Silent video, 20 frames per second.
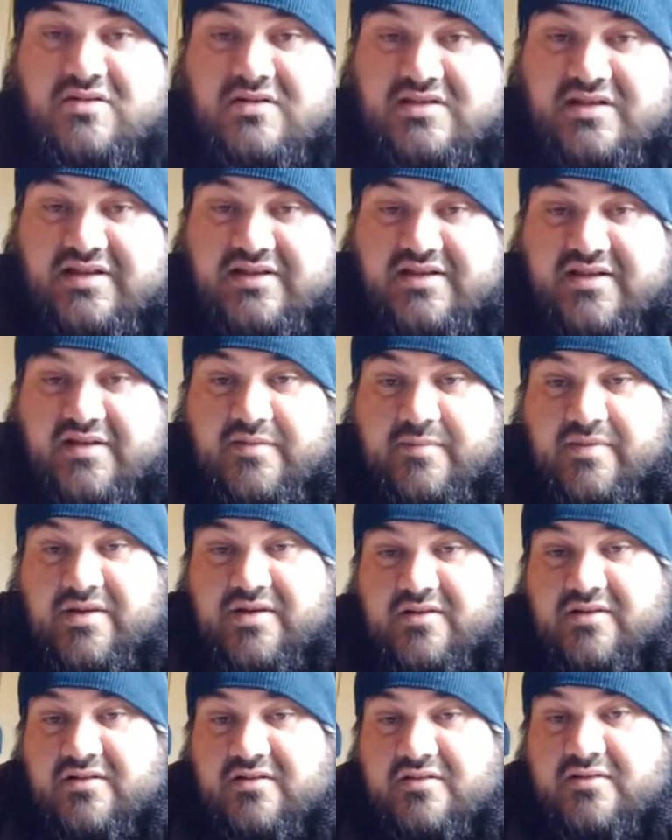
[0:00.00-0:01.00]
send them
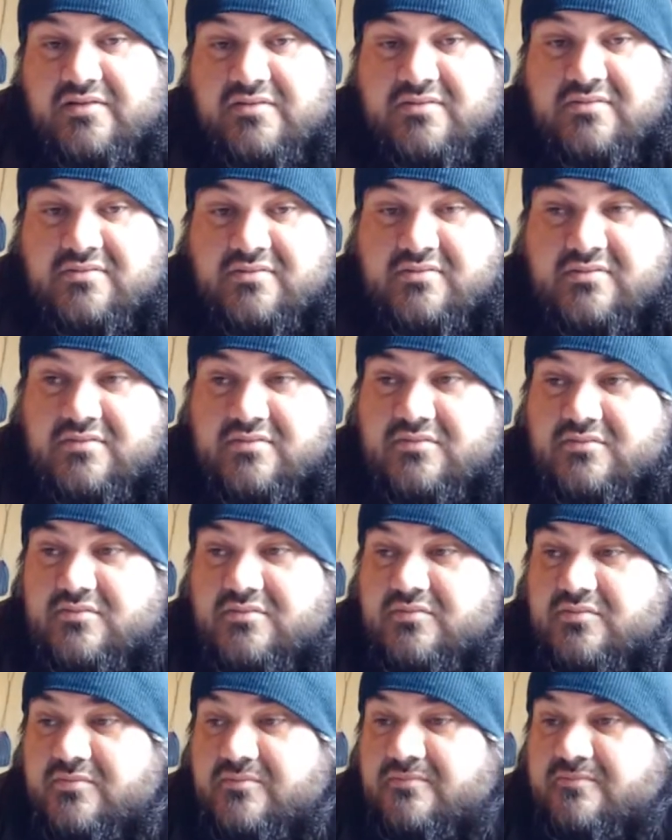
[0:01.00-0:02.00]
here
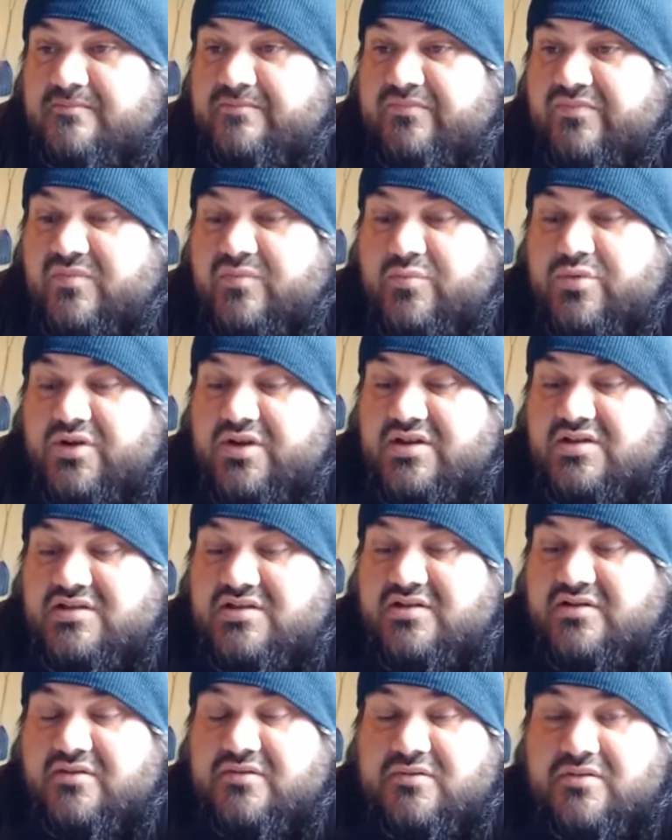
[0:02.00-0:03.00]
pretty
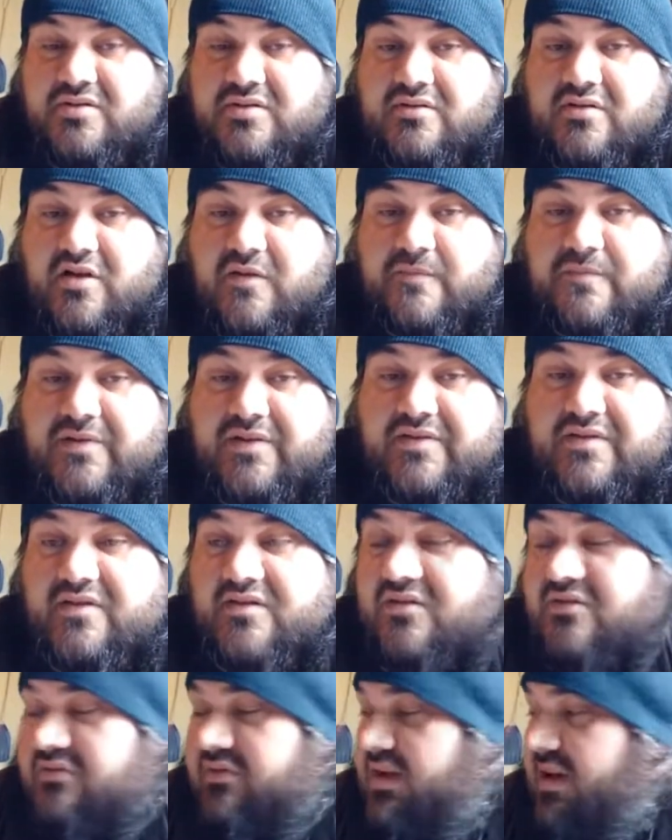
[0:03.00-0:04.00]
soon. Hopefully
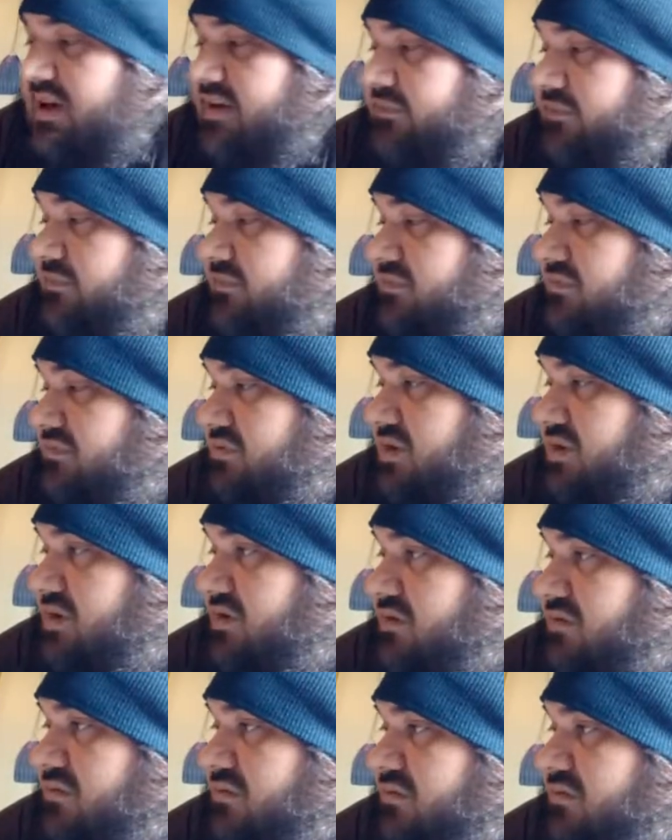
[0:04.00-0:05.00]
they'll arrive, you
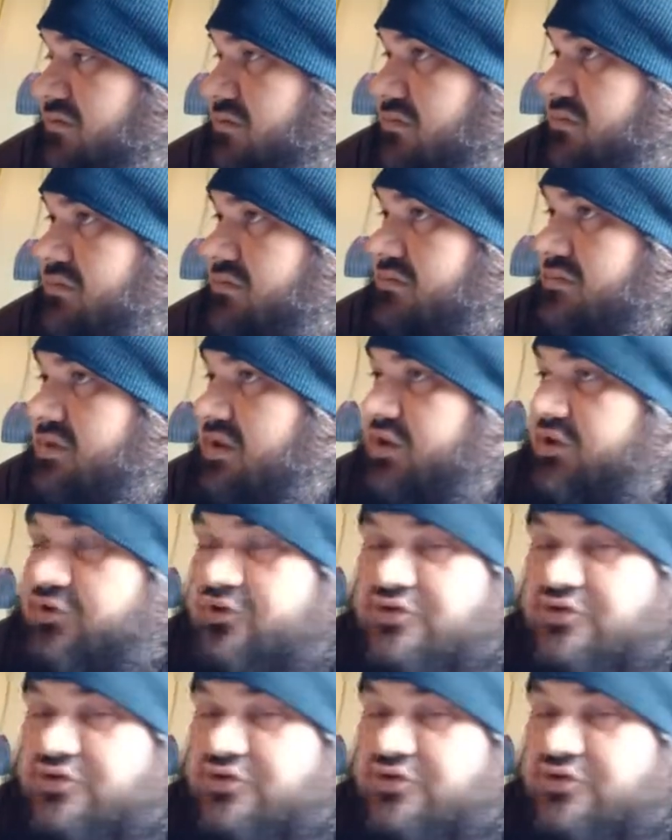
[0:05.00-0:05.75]
know, in